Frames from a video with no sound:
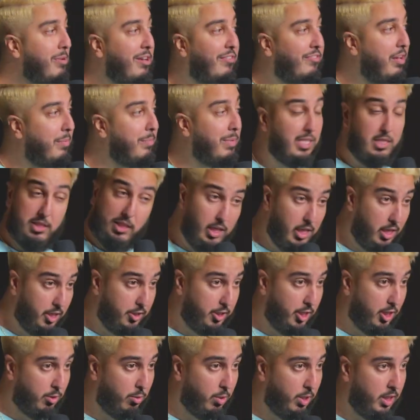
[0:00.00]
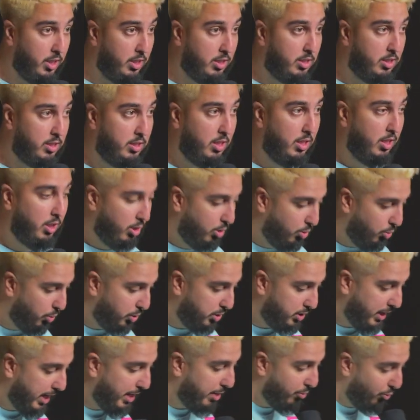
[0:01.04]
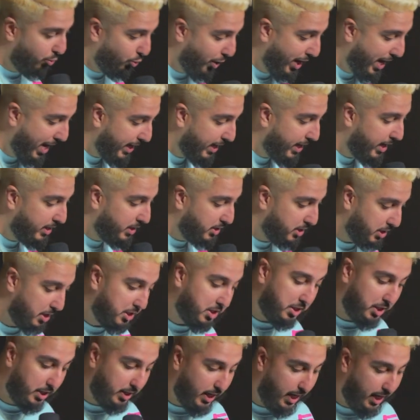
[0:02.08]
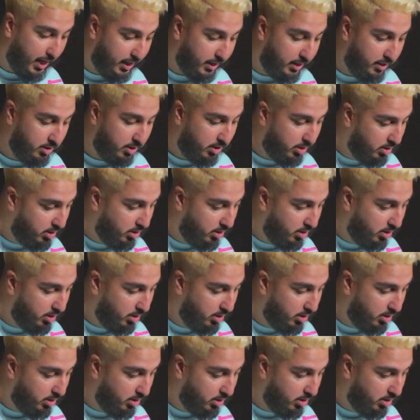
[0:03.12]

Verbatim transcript: my family didn't know was that raghead 69